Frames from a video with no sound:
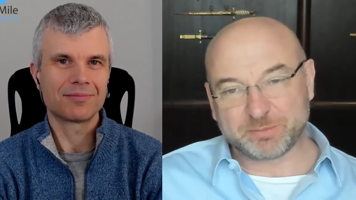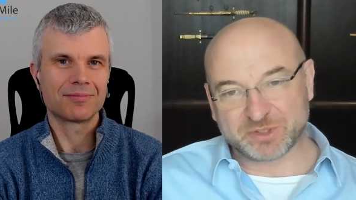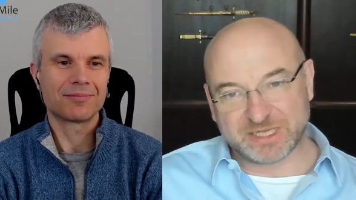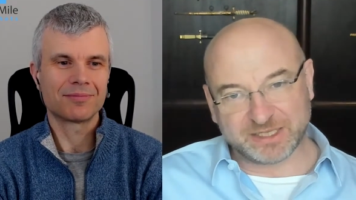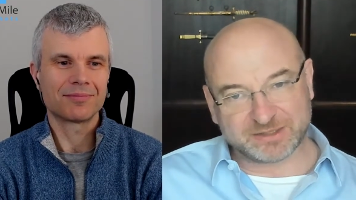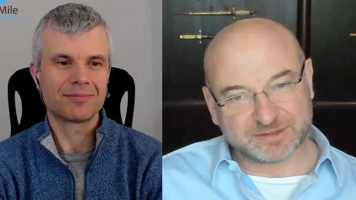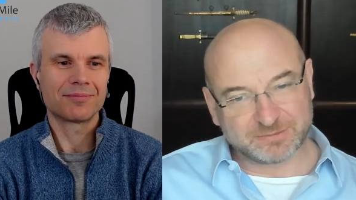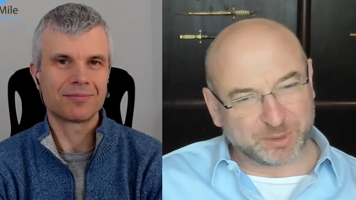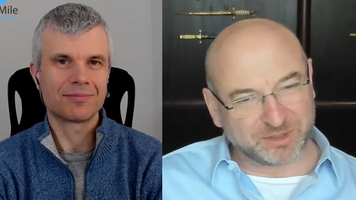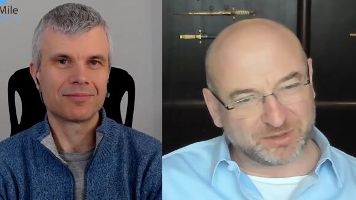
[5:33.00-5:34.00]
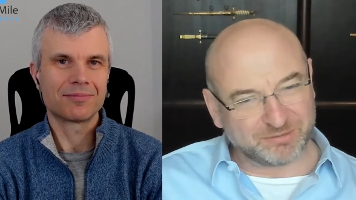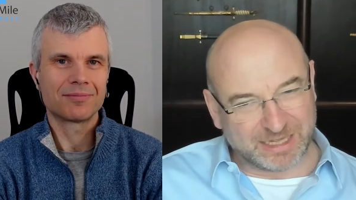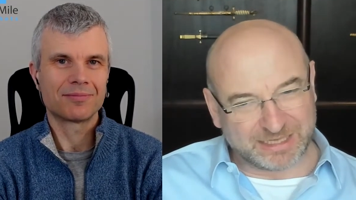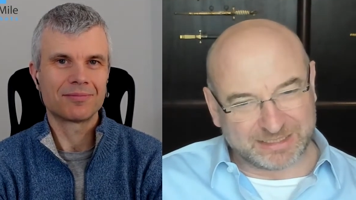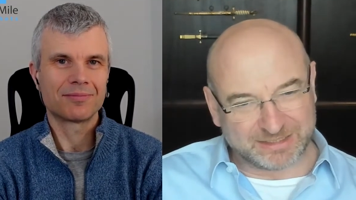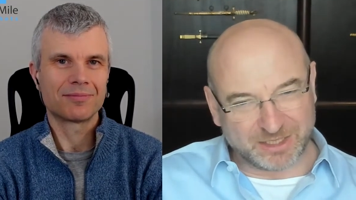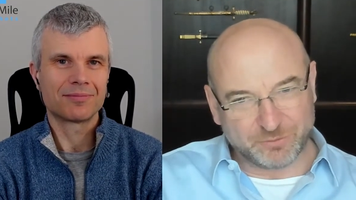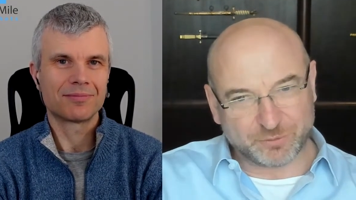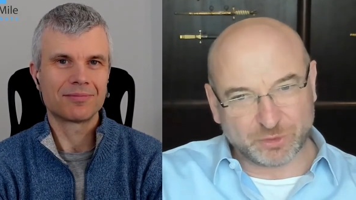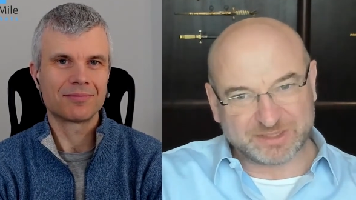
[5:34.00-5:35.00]
Speaker 1: with Predict, but hey, the
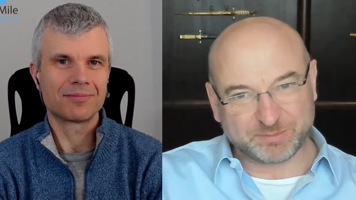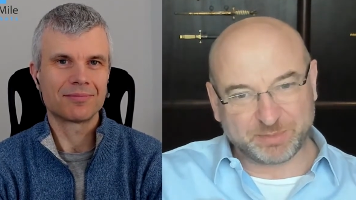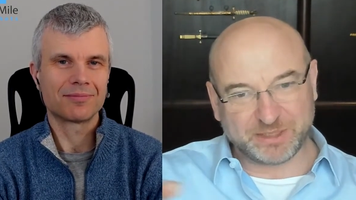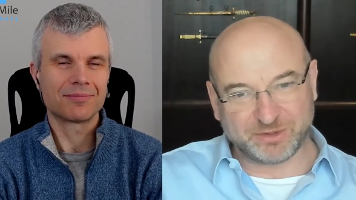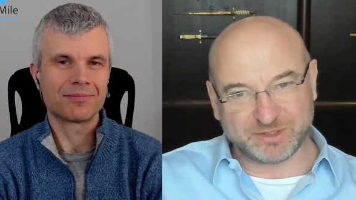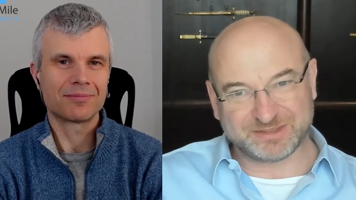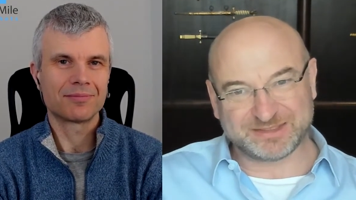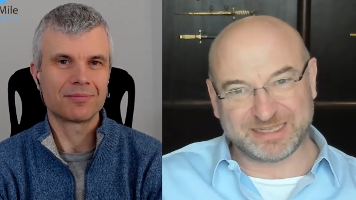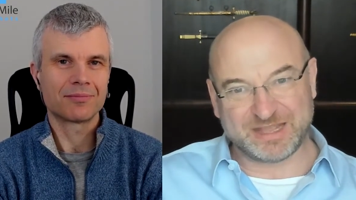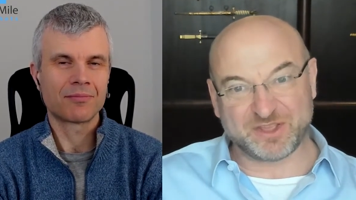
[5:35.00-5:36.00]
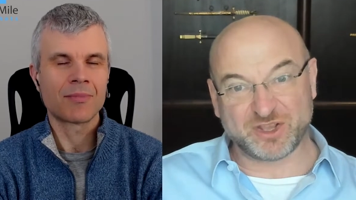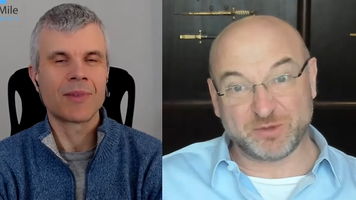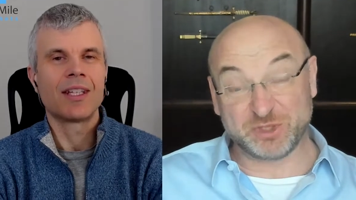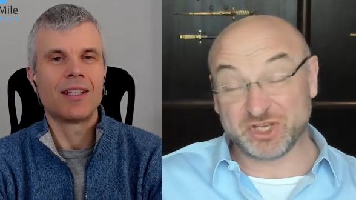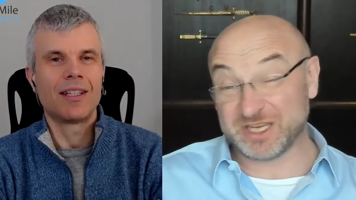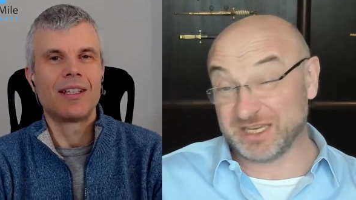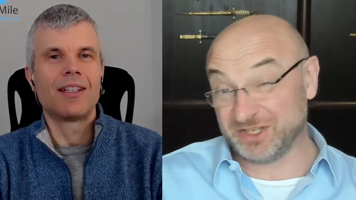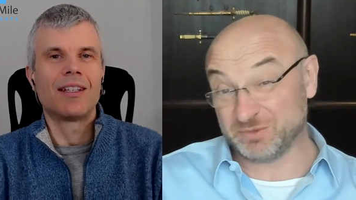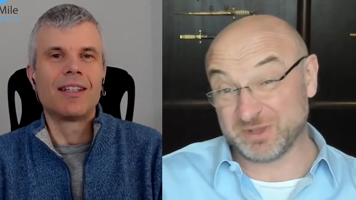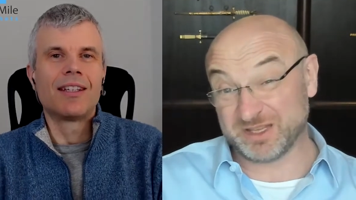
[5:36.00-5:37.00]
overall experience and the
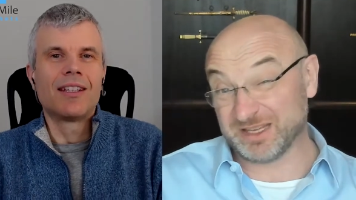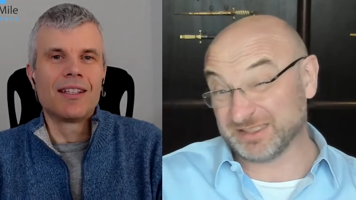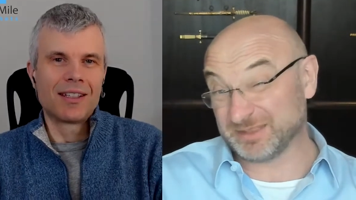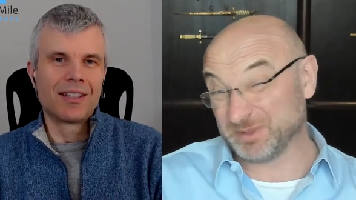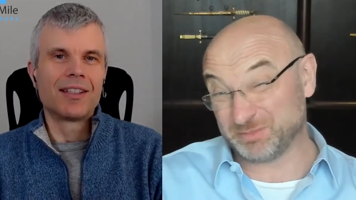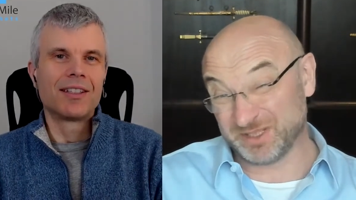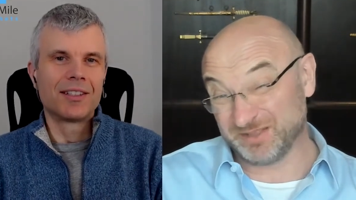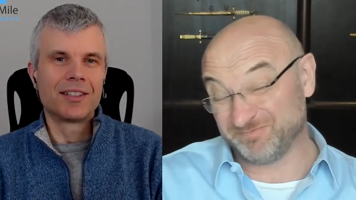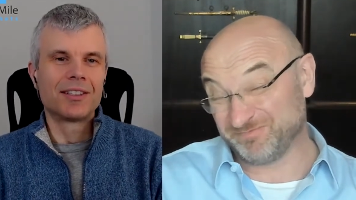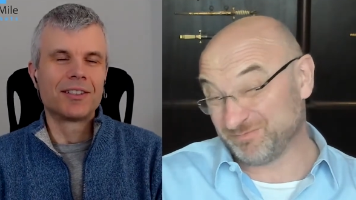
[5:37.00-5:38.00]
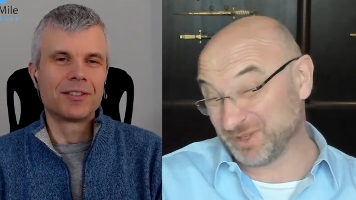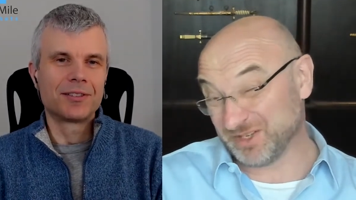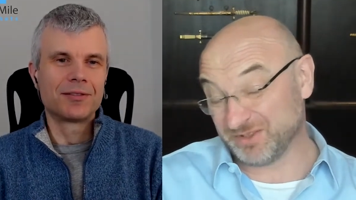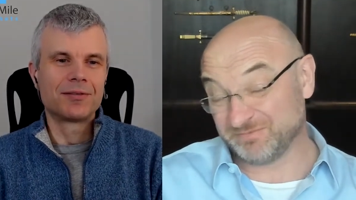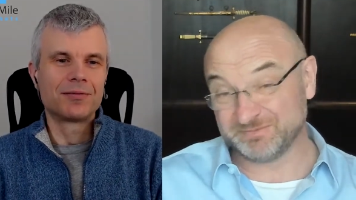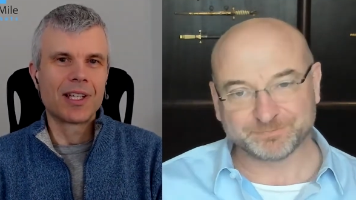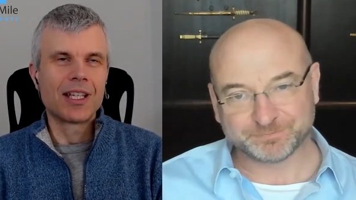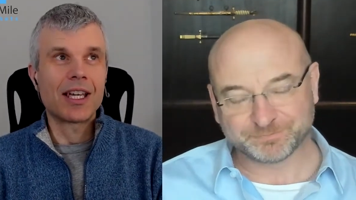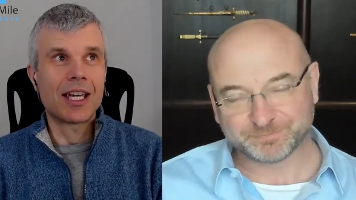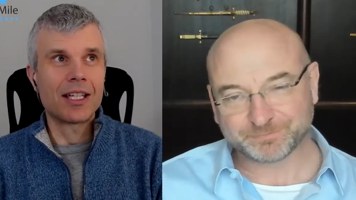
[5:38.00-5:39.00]
communication with the customer is pretty pretty good.
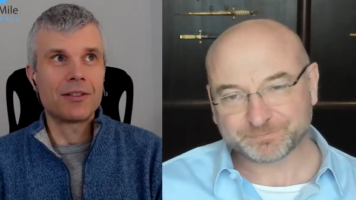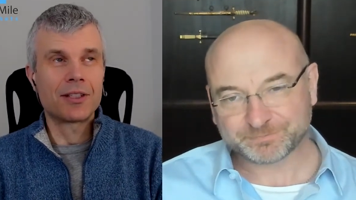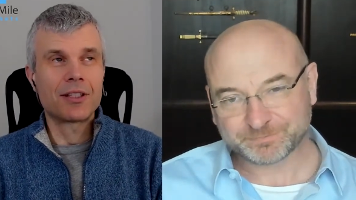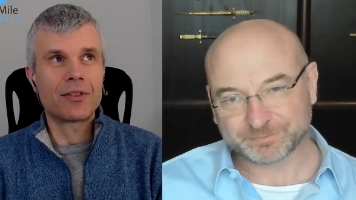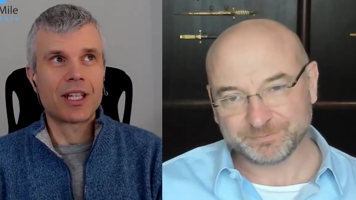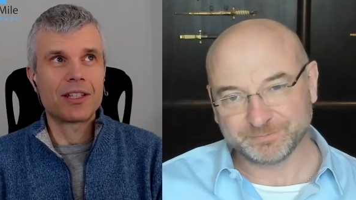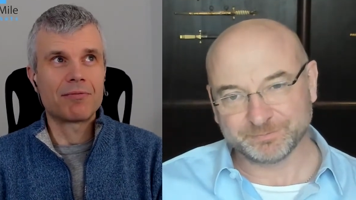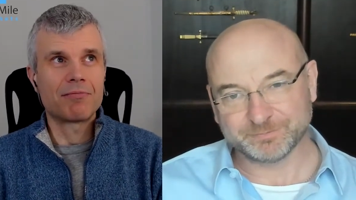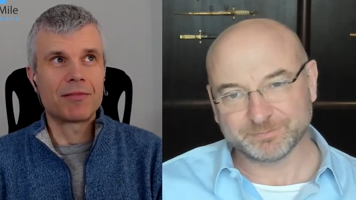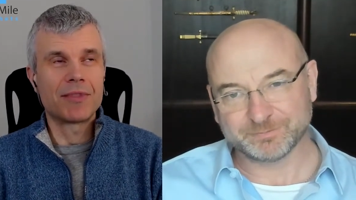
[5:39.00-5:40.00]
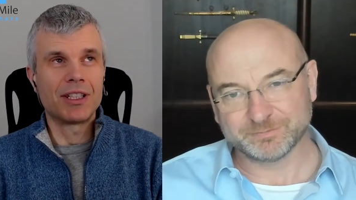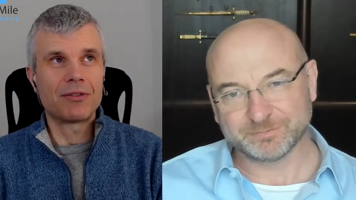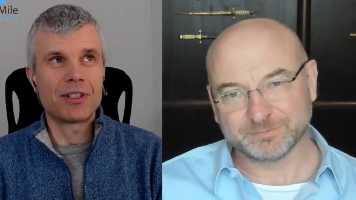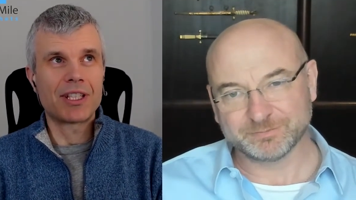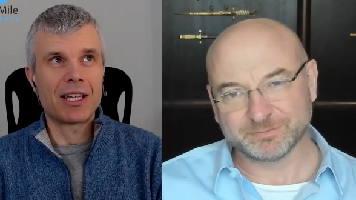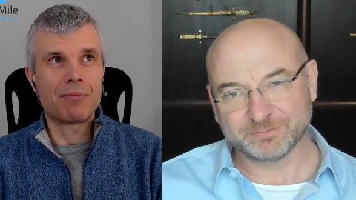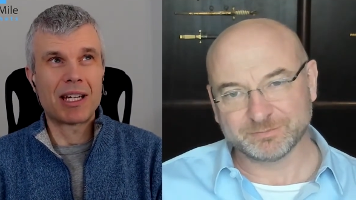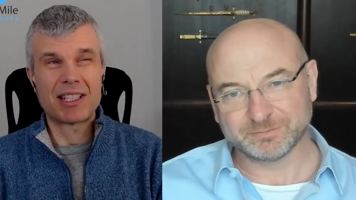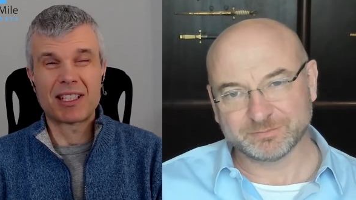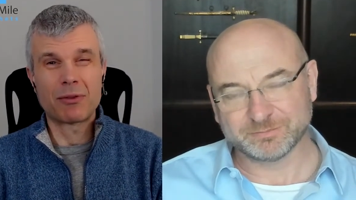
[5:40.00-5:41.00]
Speaker 2: And you're given that delivery date
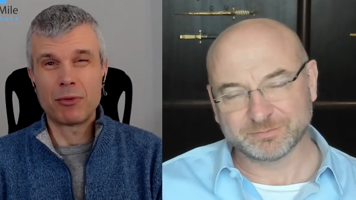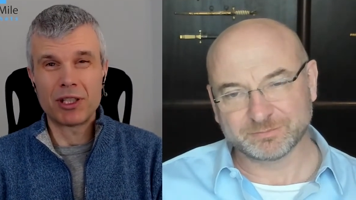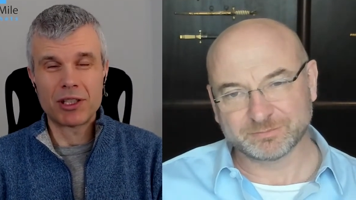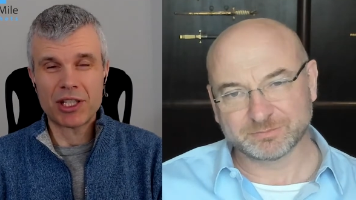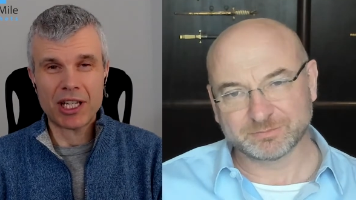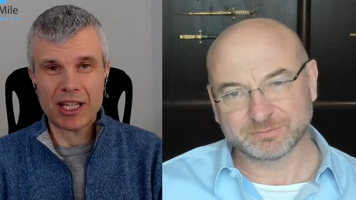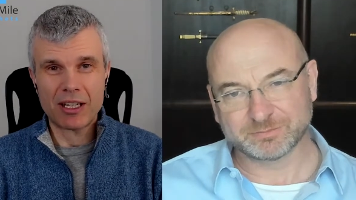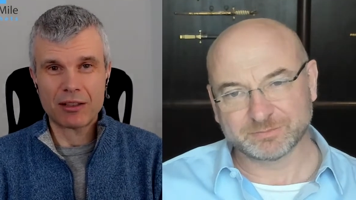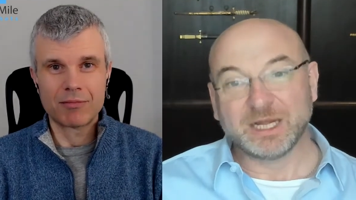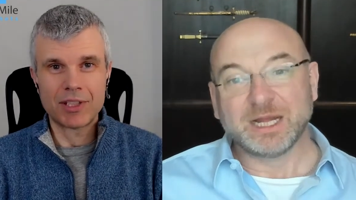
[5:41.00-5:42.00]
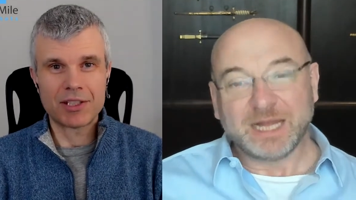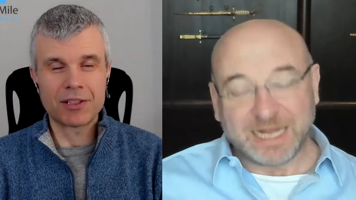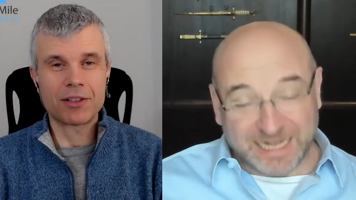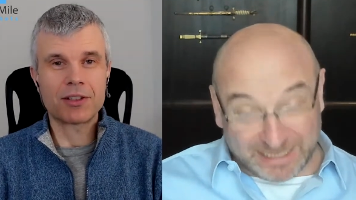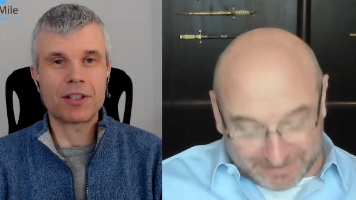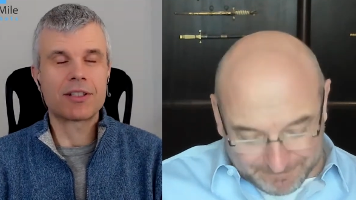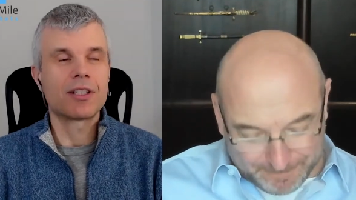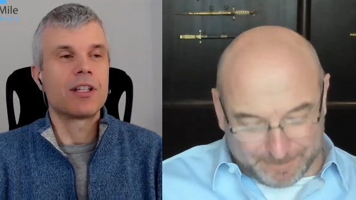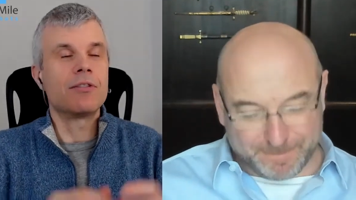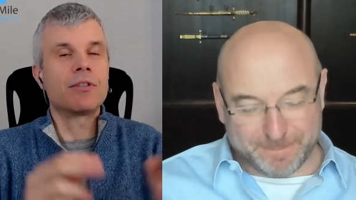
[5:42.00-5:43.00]
basically from when you check out. It's not that
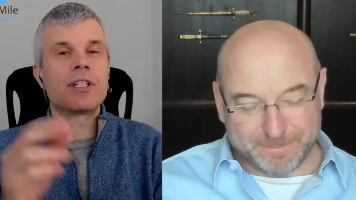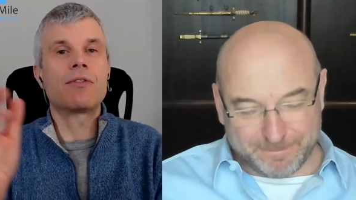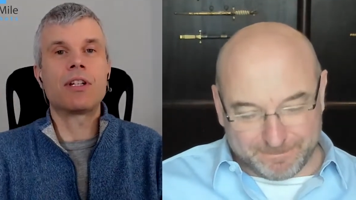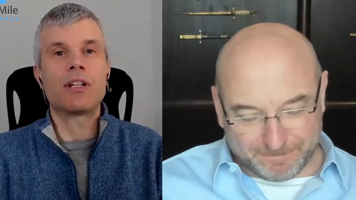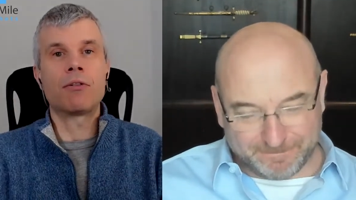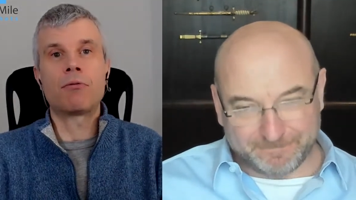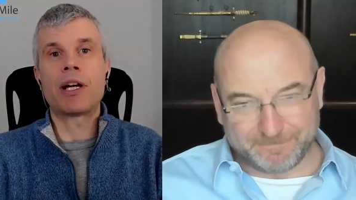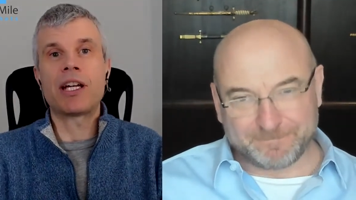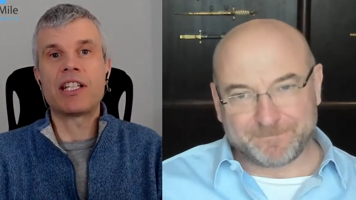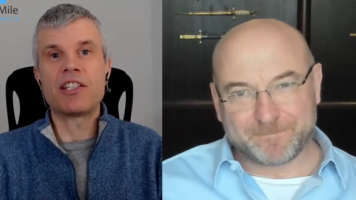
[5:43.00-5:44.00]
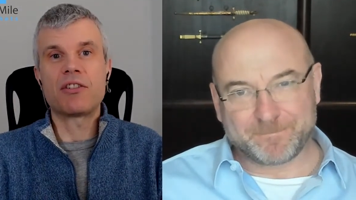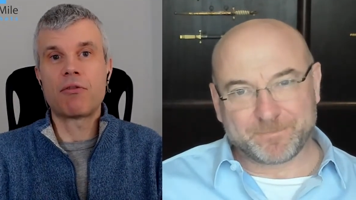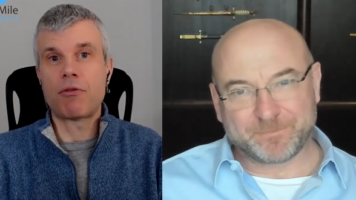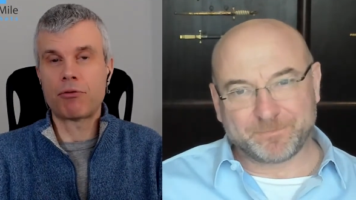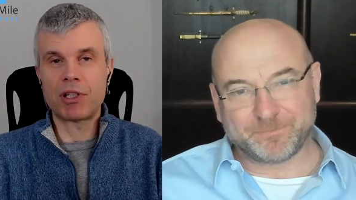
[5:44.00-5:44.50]
you're given a range three to